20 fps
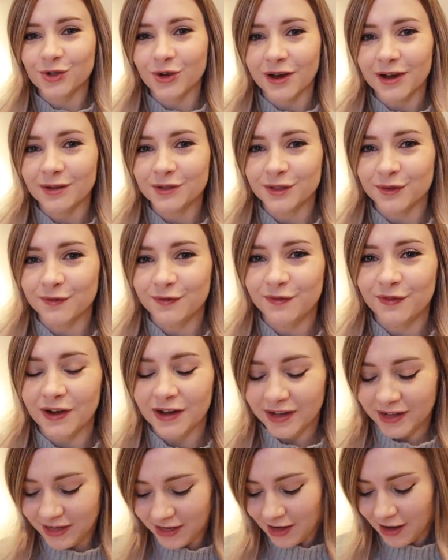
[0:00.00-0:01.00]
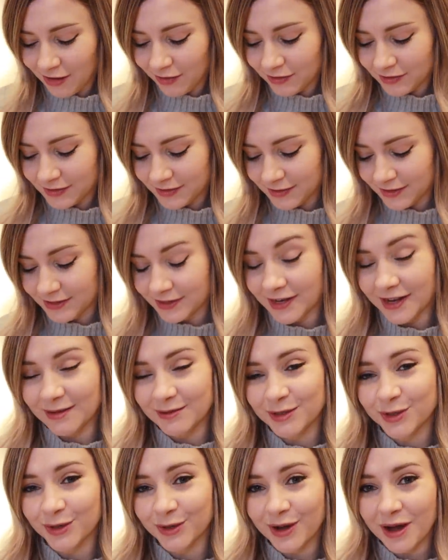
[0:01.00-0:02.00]
try out some funky colors this time,
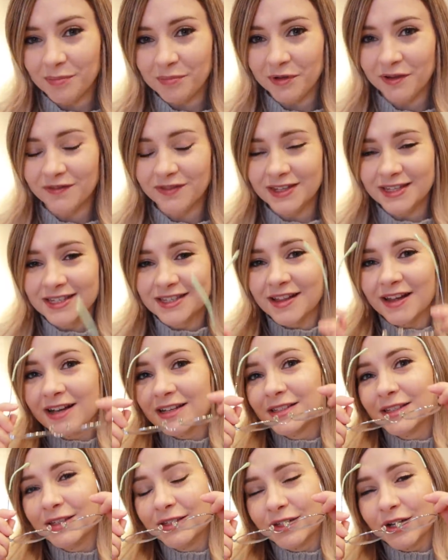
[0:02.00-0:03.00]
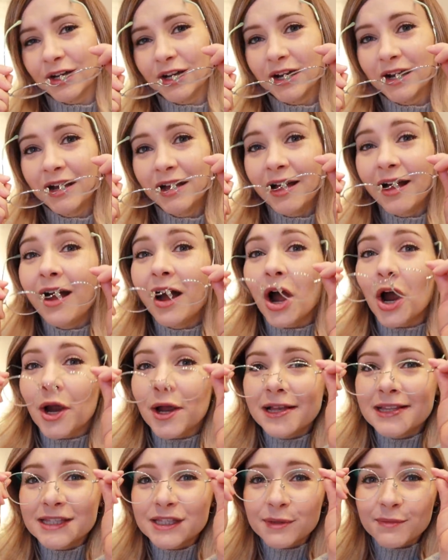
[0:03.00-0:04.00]
so a couple of these glasses are
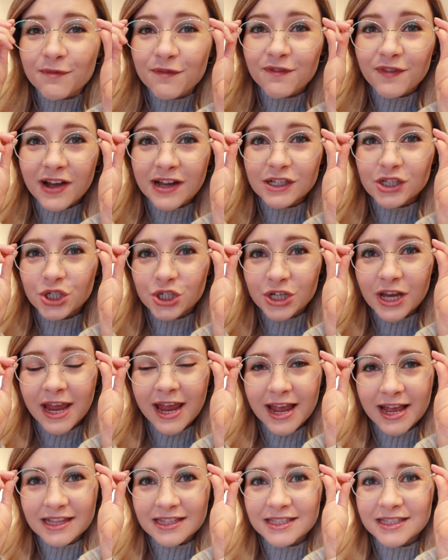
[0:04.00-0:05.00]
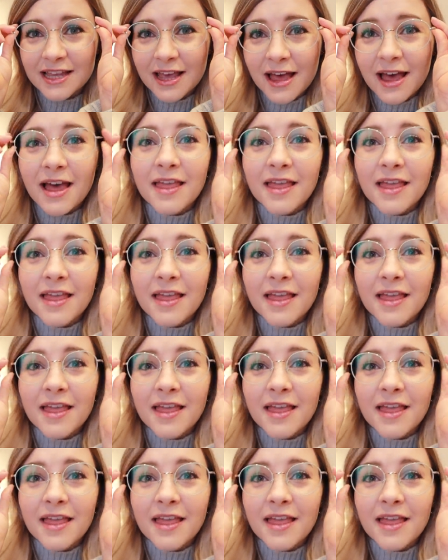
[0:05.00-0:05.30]
in some fun shades.